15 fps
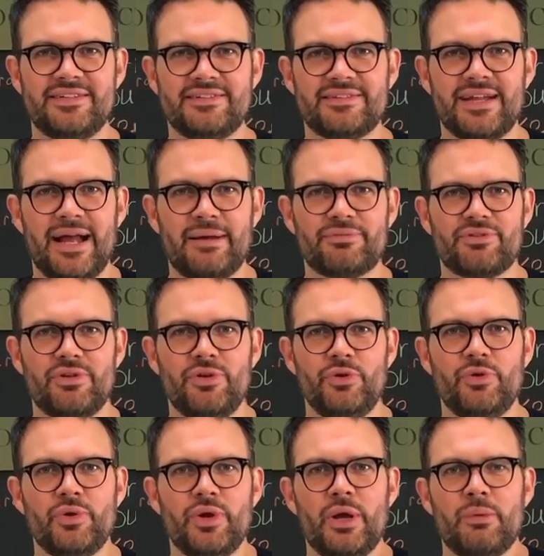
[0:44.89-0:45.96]
It's an absolute
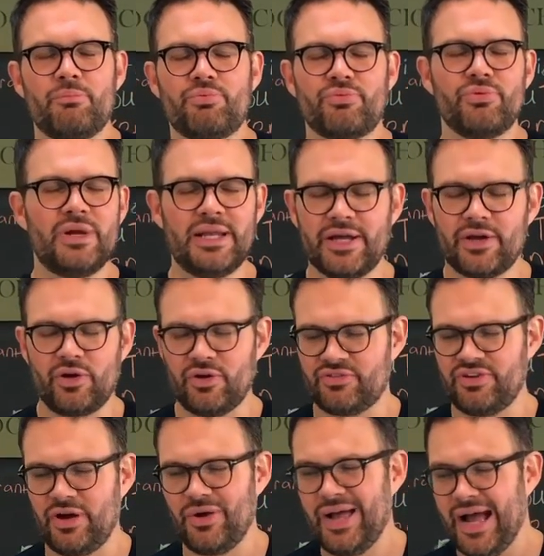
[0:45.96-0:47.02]
brilliant
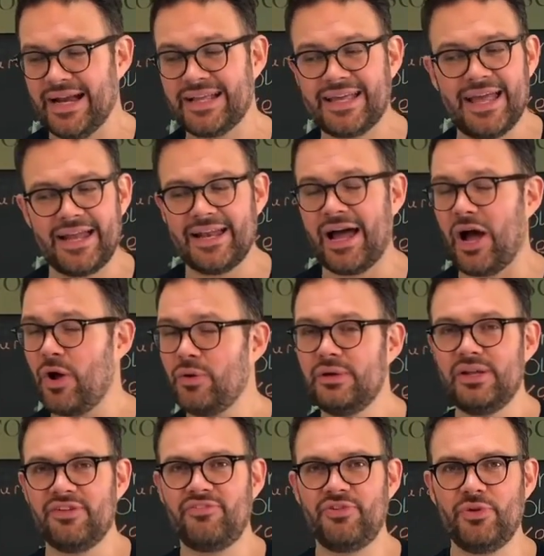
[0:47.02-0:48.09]
cocktail, and again,
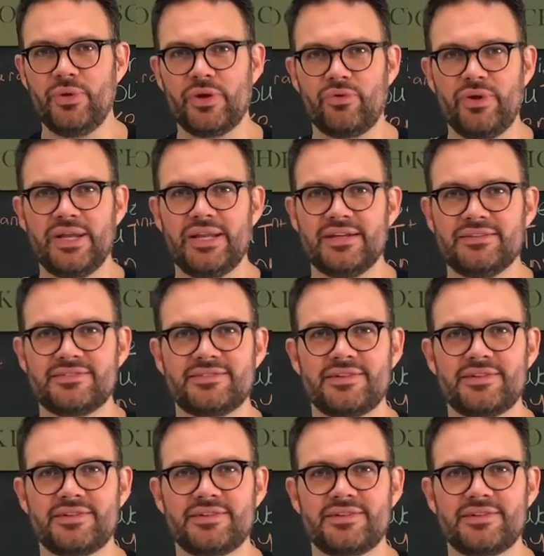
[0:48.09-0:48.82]
only a few ingredients.